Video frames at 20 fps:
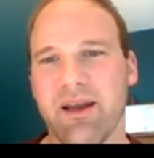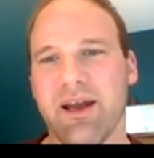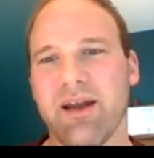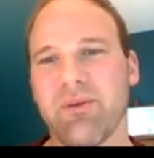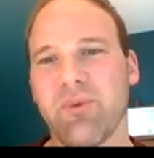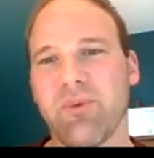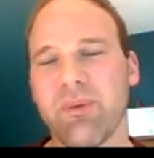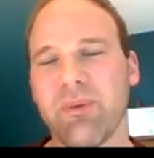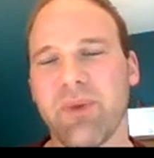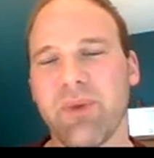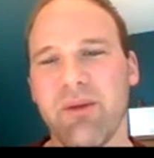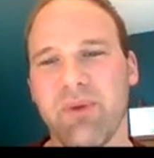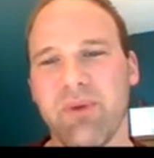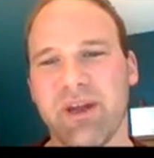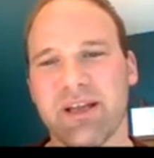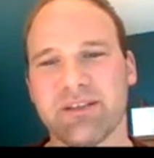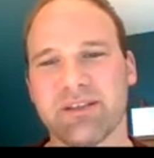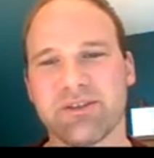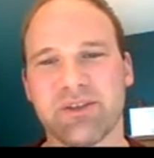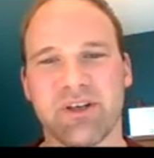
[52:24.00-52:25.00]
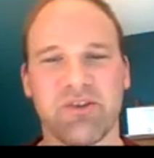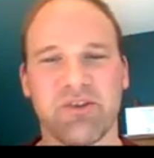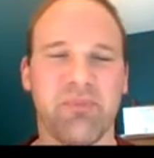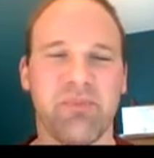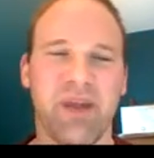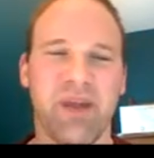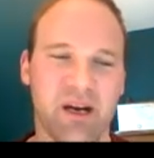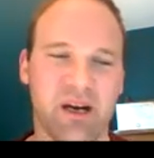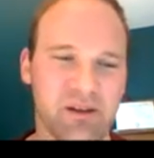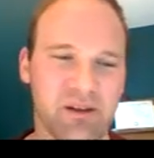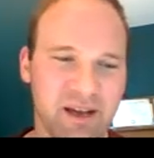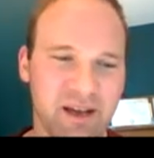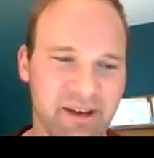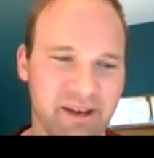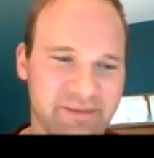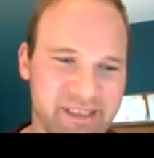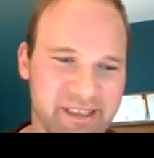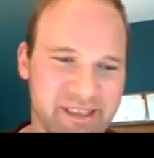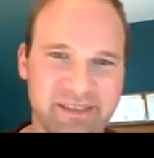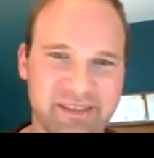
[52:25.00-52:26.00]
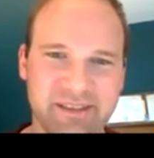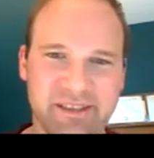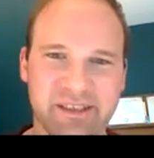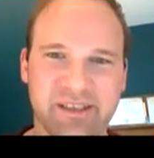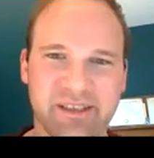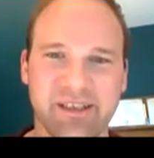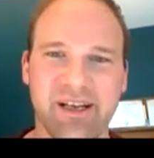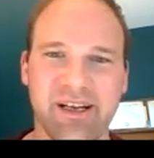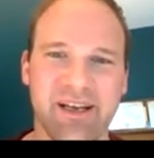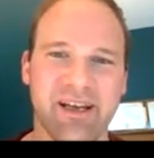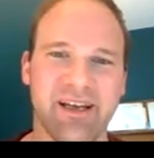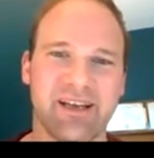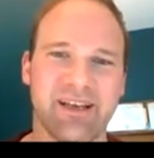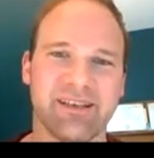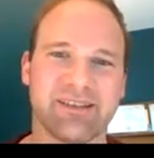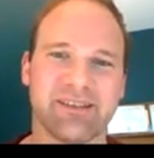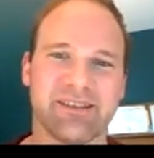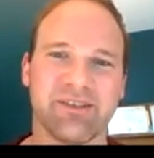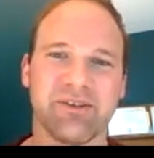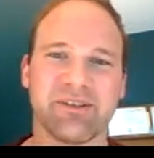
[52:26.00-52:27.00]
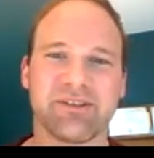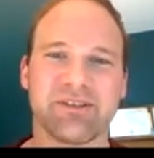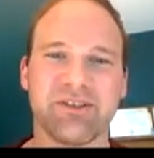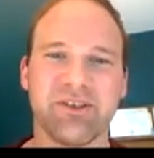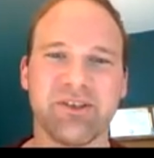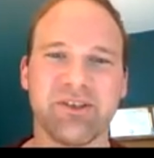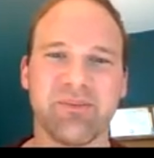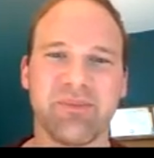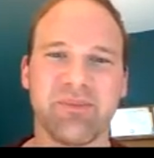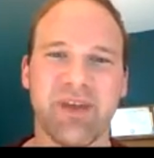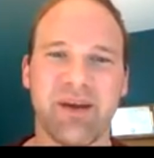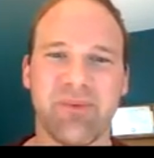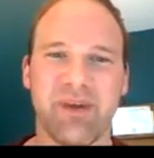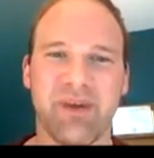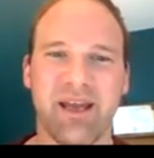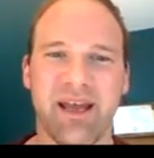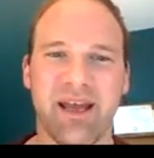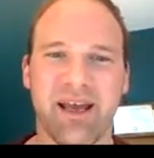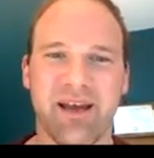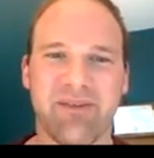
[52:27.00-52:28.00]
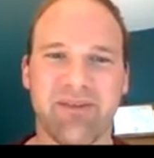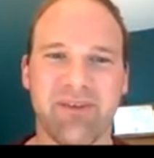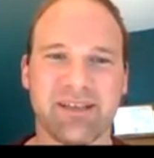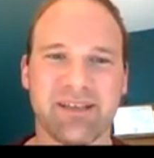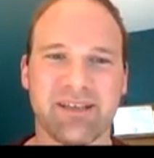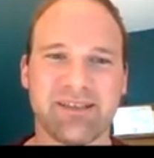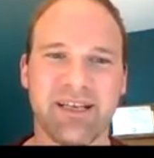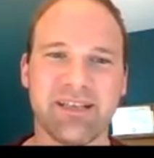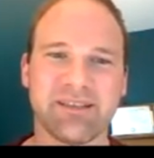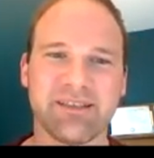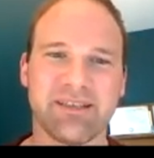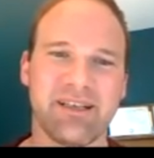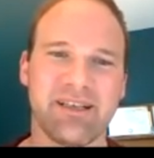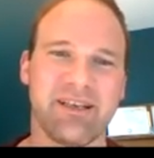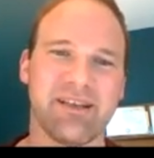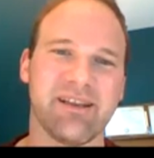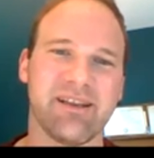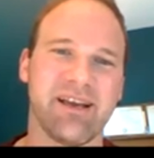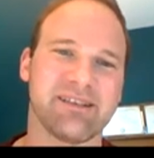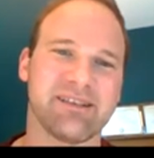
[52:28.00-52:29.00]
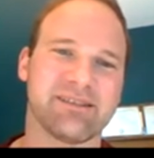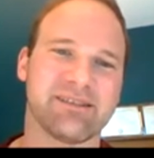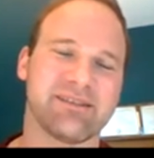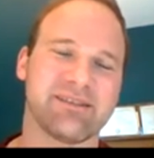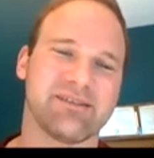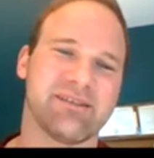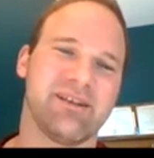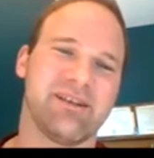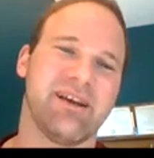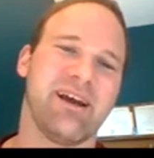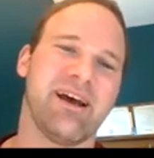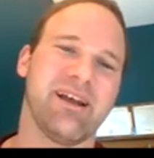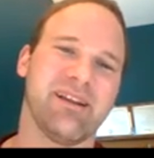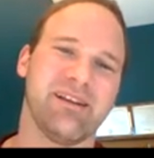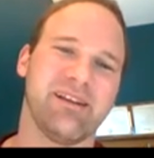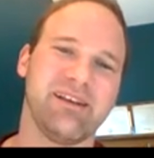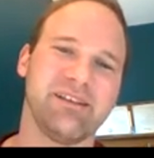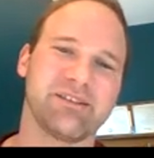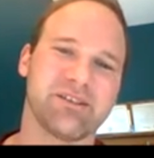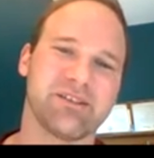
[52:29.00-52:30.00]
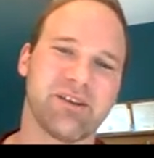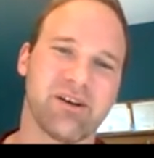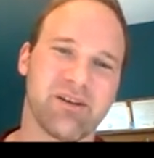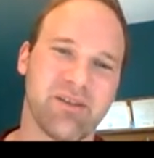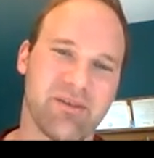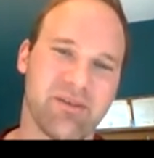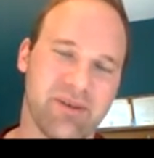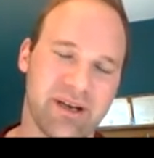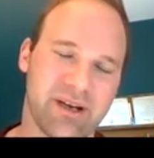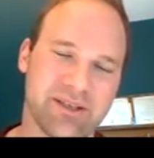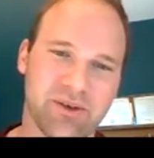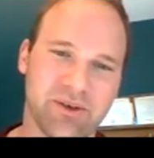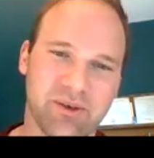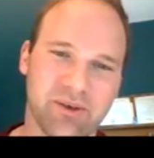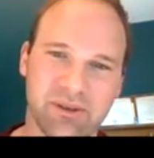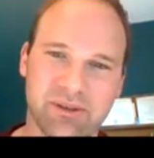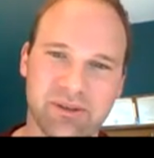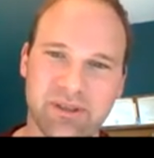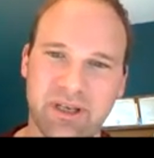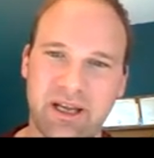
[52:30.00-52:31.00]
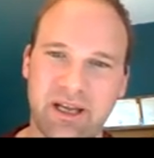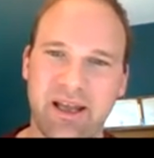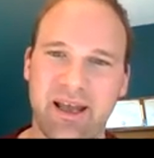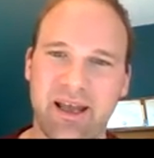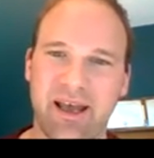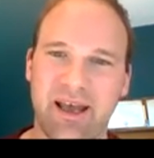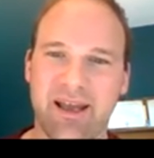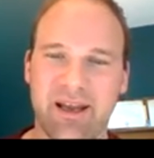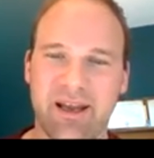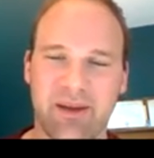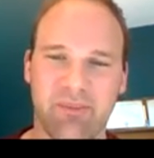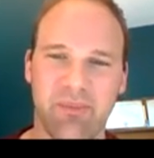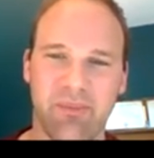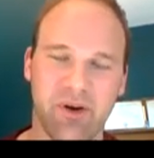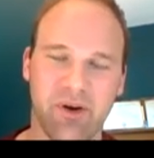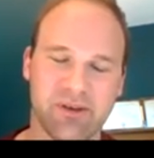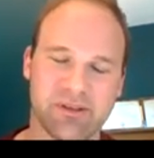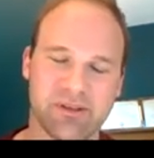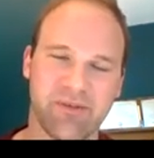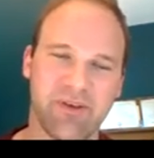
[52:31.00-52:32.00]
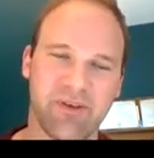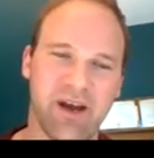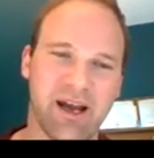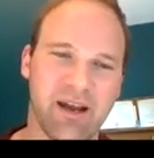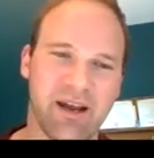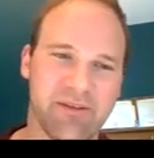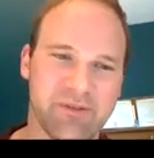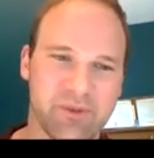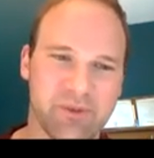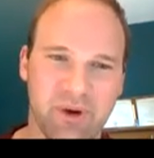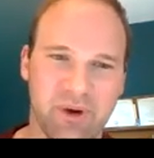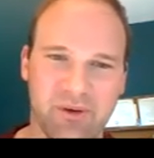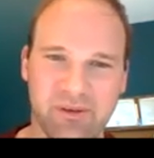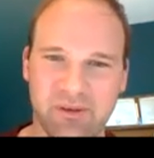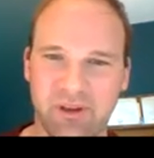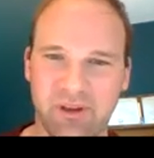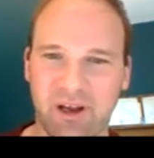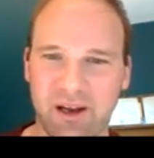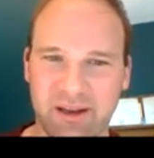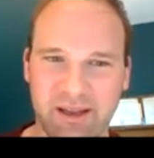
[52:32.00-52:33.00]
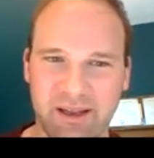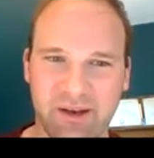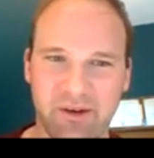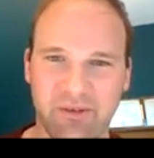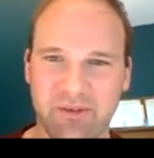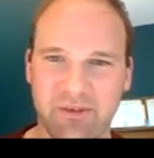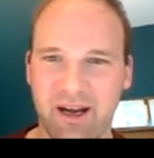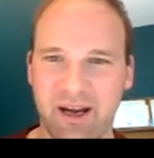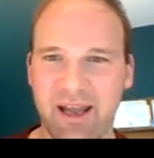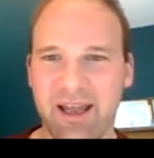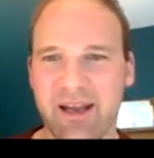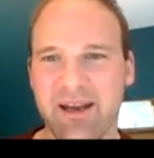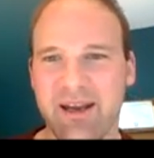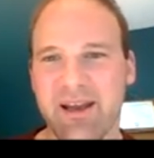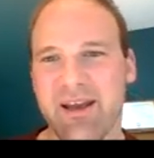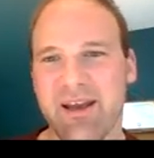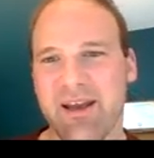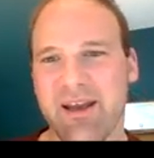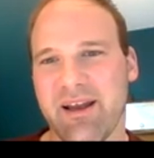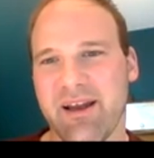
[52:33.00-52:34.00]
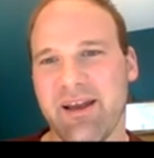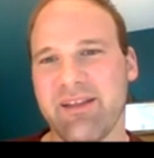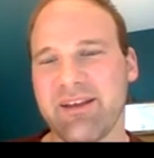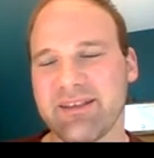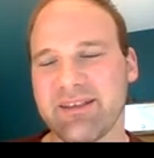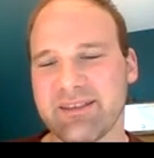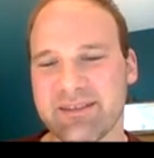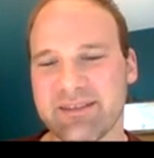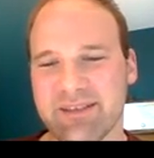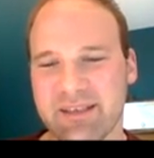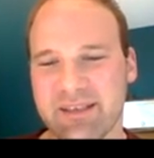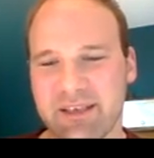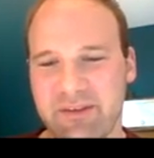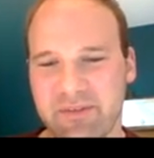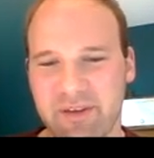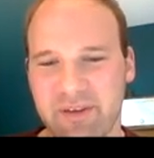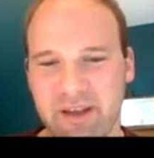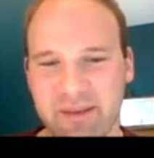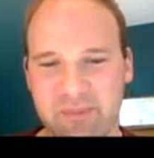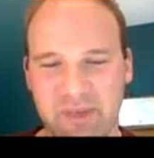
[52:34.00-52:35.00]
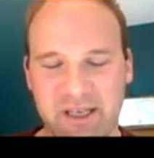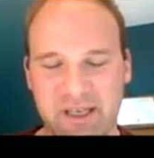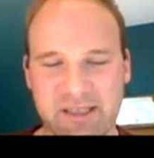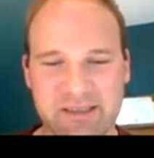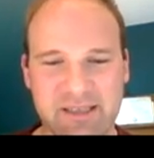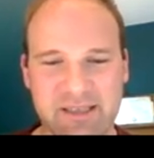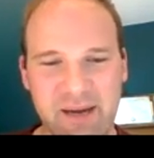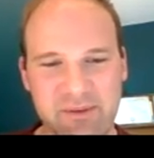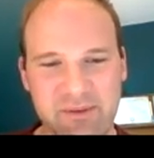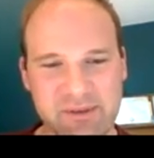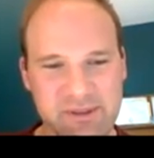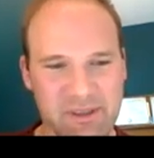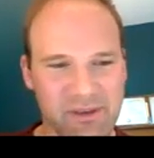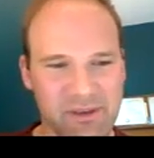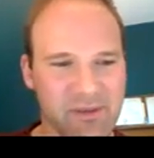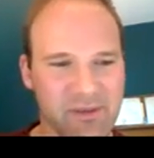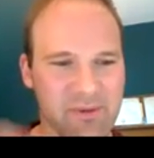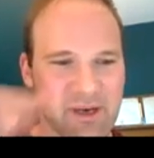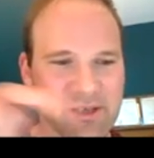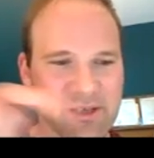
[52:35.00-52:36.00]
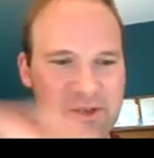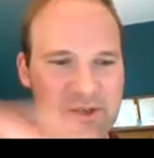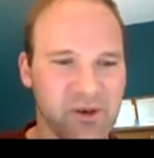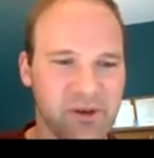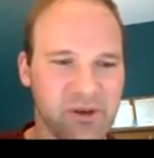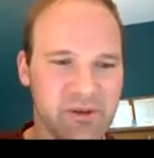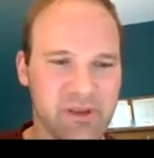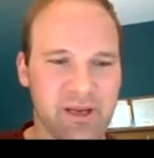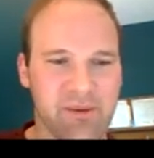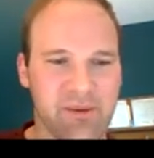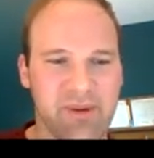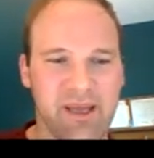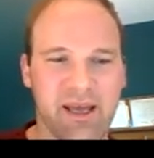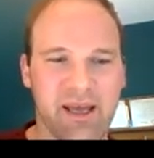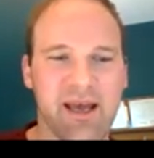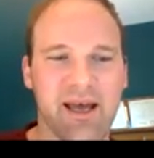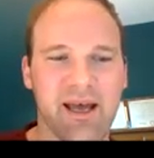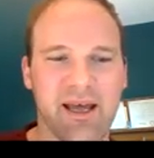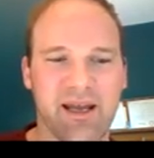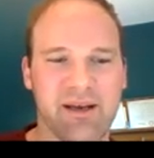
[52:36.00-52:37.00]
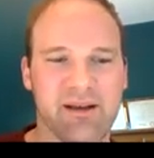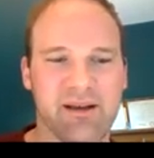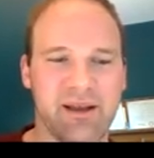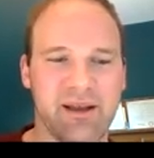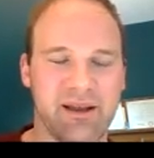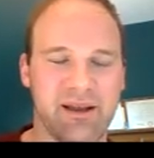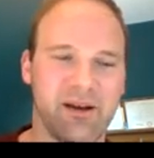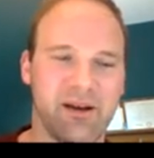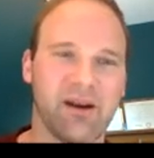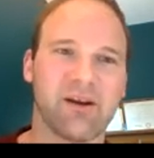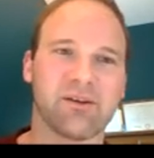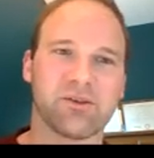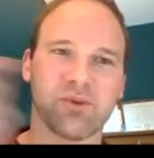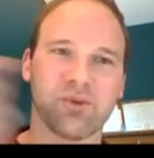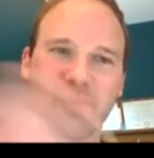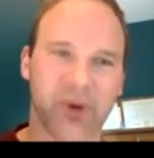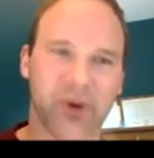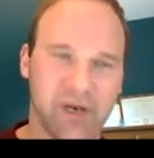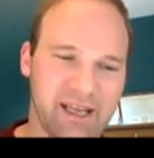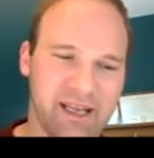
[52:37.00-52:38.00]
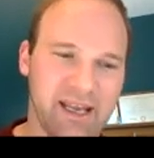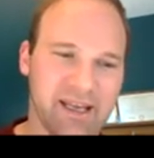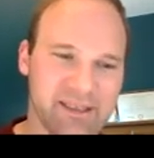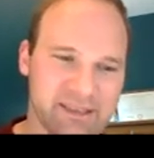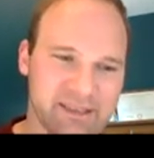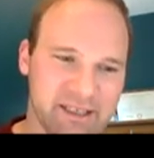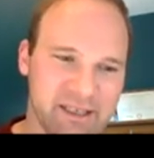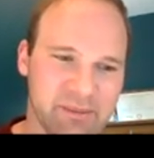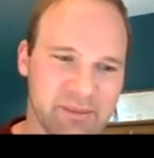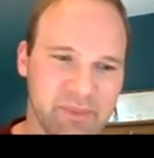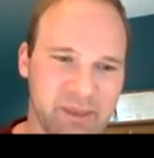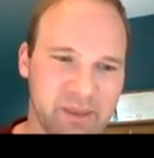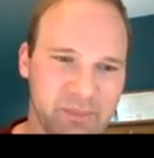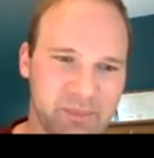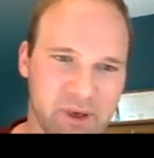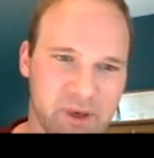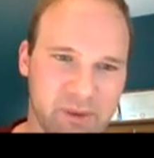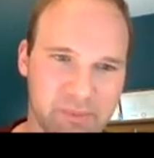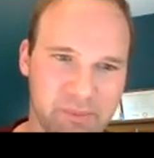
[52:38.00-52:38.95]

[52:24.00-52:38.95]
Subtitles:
And one way we can sort of make our lives easier is to assume that we have a density that's at least our threshold and at most 5 square root log n over n. And this is significant because that was the threshold that we had in our 2018 paper.